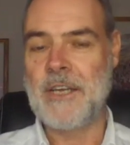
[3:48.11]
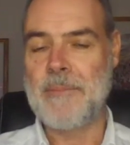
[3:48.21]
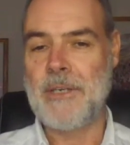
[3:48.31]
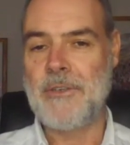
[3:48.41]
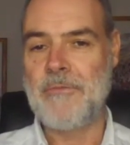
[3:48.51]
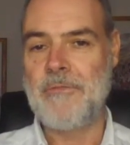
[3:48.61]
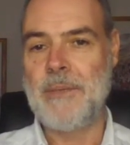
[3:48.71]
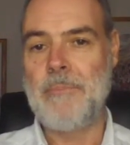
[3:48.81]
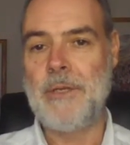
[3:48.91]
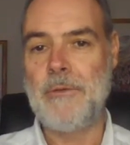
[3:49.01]
I managed to
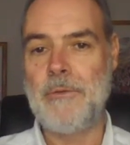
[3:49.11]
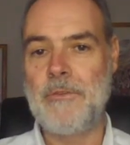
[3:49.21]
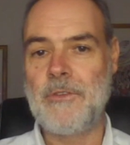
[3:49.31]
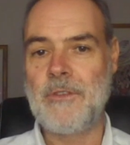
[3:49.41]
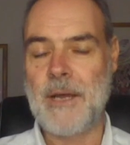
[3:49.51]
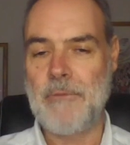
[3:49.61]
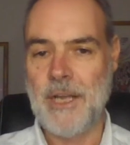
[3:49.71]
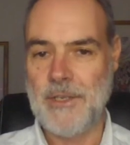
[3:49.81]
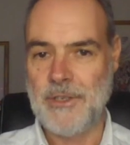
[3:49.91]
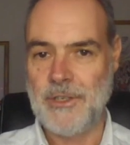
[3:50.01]
rebuild that
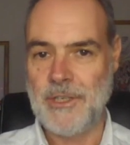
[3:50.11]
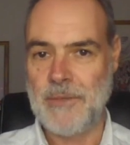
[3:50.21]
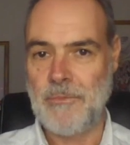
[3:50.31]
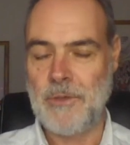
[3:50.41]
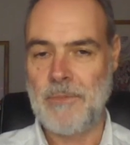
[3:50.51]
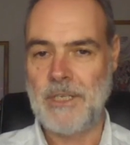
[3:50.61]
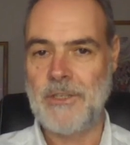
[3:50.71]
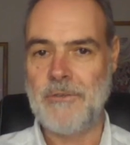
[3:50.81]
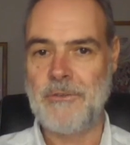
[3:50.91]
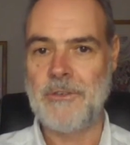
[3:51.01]
relationship with my
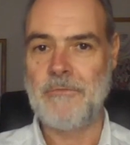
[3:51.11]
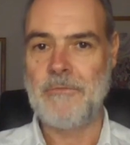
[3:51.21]
children,